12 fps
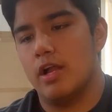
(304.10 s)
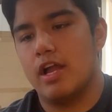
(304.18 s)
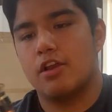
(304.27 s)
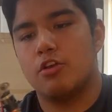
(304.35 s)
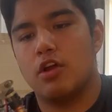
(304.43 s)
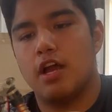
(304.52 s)
got
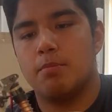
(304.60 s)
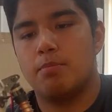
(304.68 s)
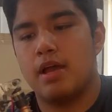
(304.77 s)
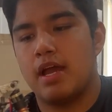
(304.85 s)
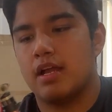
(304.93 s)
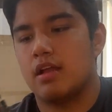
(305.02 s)
a new hump
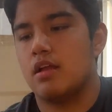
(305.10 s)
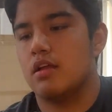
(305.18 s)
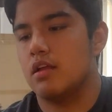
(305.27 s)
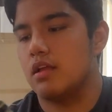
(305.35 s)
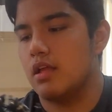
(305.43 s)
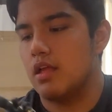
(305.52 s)
pack.
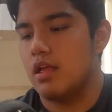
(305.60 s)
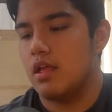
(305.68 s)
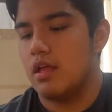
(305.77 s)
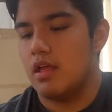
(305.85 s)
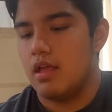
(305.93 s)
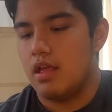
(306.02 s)

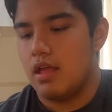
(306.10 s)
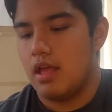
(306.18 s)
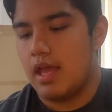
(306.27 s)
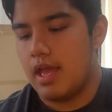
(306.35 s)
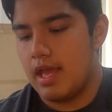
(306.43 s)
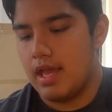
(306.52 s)

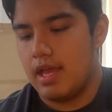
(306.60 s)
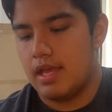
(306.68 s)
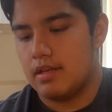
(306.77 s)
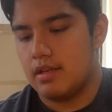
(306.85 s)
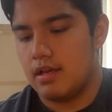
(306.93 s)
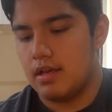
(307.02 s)

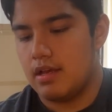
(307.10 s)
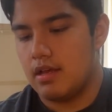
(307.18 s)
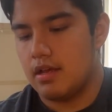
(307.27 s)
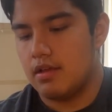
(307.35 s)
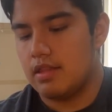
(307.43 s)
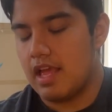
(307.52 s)
And
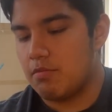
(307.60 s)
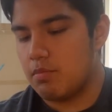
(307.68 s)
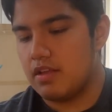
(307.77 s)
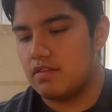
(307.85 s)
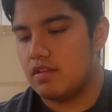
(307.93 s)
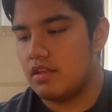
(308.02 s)
that's
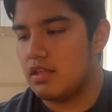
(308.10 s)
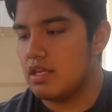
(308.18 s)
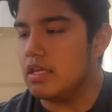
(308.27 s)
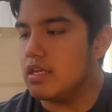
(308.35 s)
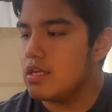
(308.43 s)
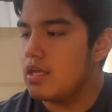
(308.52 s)

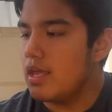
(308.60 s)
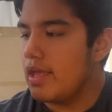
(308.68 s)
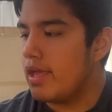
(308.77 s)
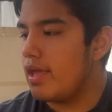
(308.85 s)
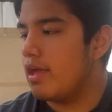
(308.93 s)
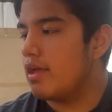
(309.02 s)
basically
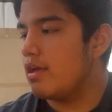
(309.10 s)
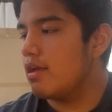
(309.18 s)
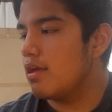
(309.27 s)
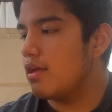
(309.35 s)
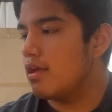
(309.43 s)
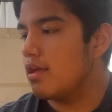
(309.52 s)
it.
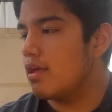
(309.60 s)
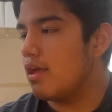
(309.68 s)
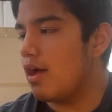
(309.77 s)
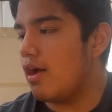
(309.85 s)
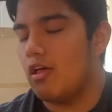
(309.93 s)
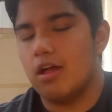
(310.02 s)

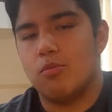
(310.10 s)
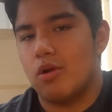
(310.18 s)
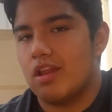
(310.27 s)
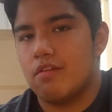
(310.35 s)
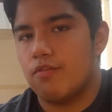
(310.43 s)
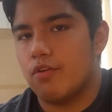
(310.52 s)
All I'm
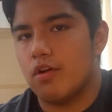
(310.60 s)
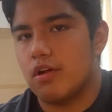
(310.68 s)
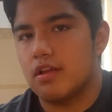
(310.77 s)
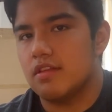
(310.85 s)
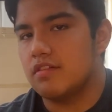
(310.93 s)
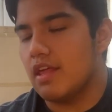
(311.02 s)
waiting for
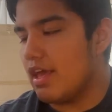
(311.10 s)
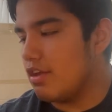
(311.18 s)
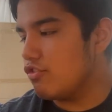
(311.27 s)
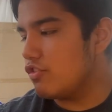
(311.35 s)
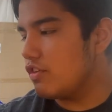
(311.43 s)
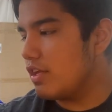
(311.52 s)
is the
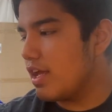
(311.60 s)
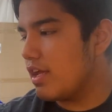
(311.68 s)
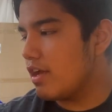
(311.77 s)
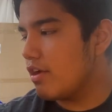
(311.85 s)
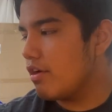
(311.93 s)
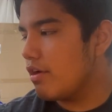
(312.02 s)
engine to get
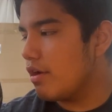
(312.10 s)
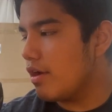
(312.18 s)
here.